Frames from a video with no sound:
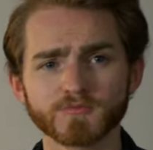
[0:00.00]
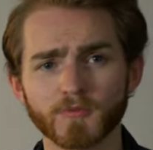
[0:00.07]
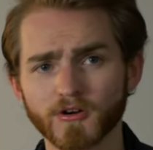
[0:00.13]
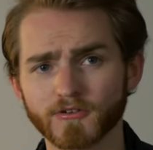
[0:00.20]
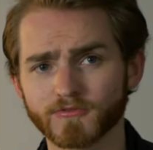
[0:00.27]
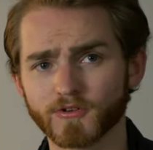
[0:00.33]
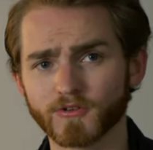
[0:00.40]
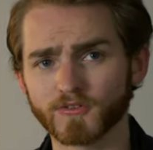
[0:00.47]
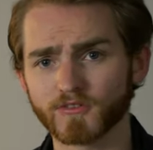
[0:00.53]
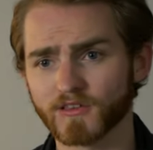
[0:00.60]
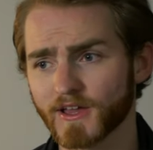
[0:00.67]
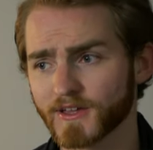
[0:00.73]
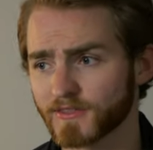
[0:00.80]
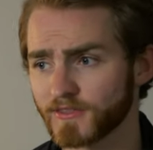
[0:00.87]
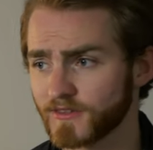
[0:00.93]
smartphones
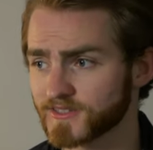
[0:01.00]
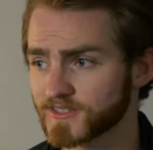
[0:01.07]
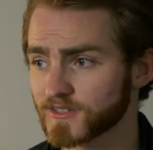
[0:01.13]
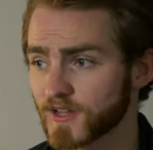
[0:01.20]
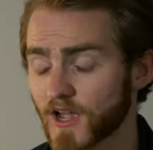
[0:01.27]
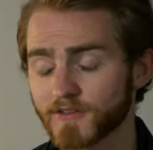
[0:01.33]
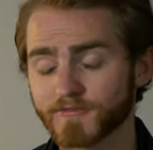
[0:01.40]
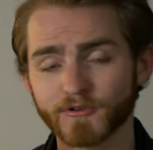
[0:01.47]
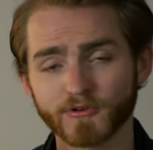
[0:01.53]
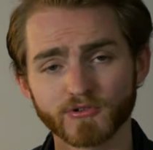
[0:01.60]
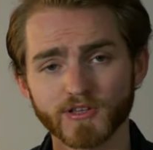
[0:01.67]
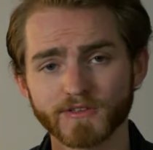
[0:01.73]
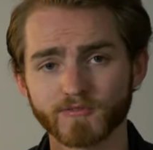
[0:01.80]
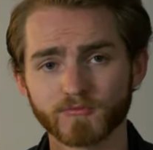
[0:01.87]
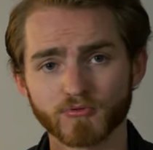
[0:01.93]
like this iPhone
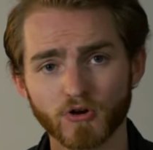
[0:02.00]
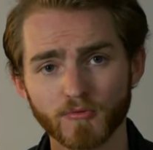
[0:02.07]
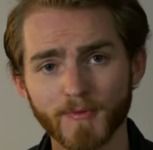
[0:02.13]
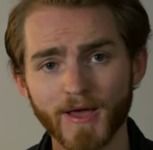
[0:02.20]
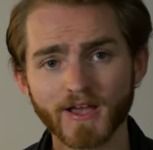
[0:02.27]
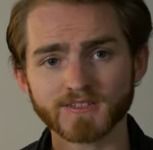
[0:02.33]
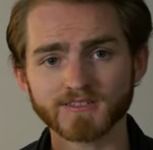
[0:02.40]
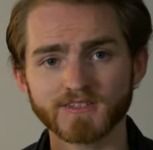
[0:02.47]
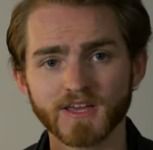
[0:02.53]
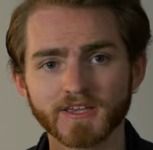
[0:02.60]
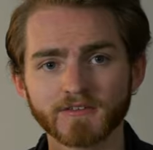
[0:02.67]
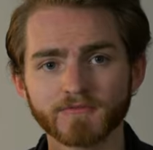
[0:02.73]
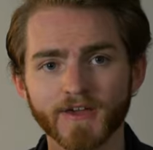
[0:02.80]
11 Pro Max take